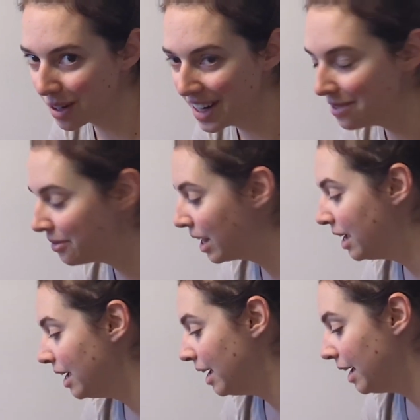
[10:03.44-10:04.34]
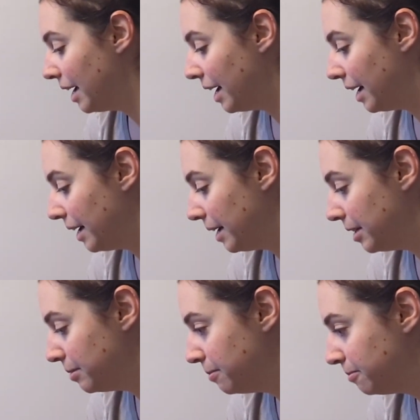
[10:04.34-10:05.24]
right?
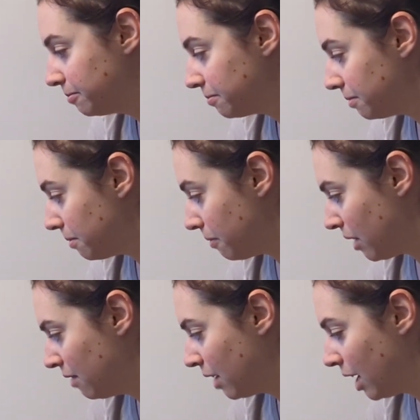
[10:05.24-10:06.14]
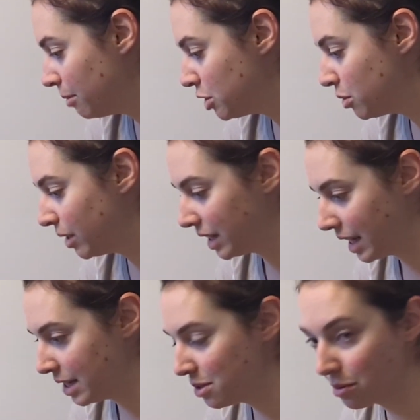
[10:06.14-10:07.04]
I've come into a
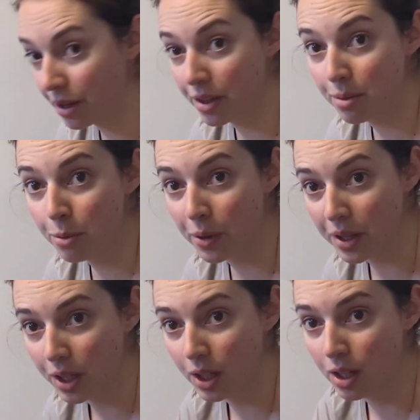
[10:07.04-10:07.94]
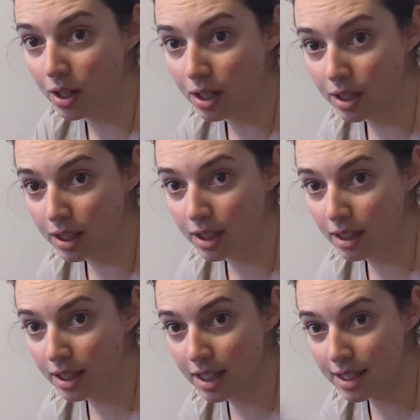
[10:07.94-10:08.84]
nice rhythm with a long,
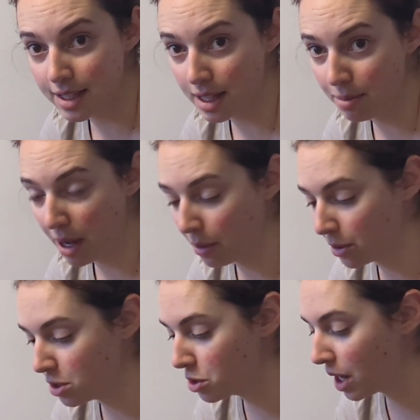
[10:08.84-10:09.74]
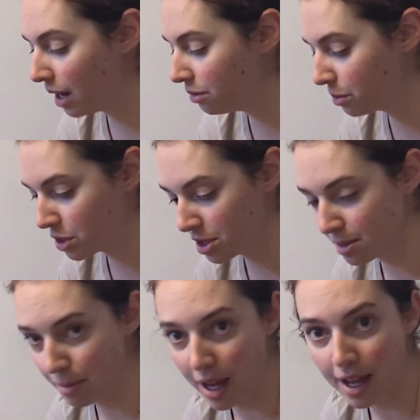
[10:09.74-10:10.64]
easy backwards draft, which
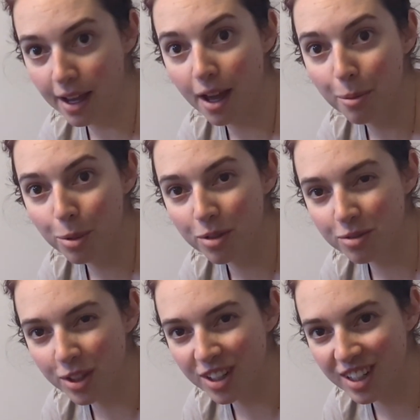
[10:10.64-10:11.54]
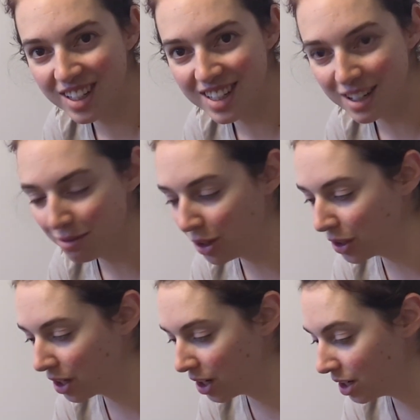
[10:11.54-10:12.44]
is my preferred
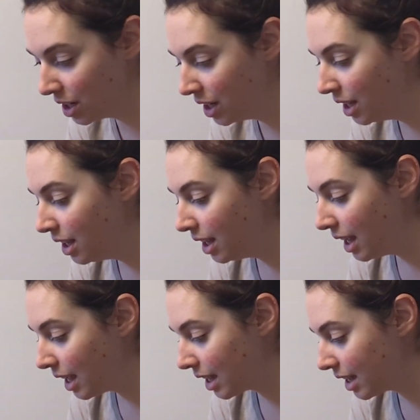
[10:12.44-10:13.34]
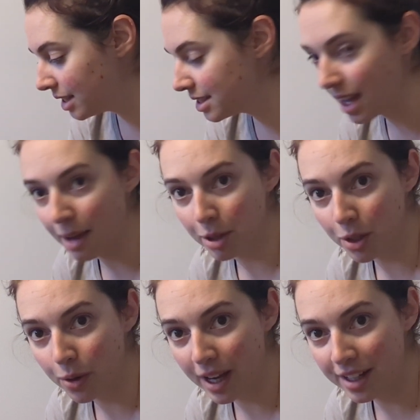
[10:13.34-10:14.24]
default yarn. And I'm going to
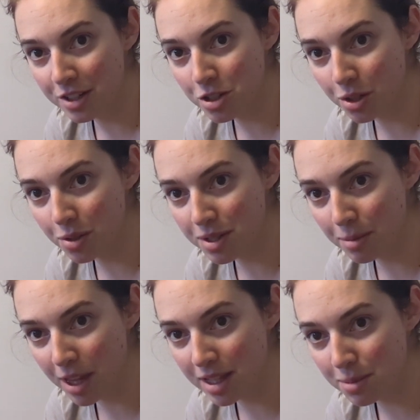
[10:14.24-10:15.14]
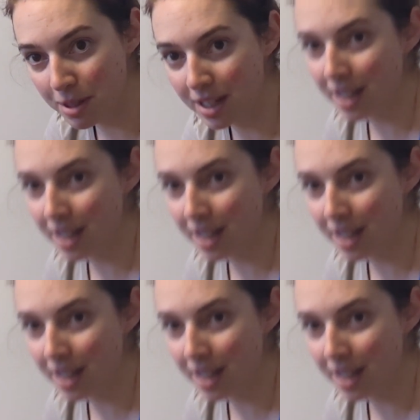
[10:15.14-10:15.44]
go ahead and show you some of that spinning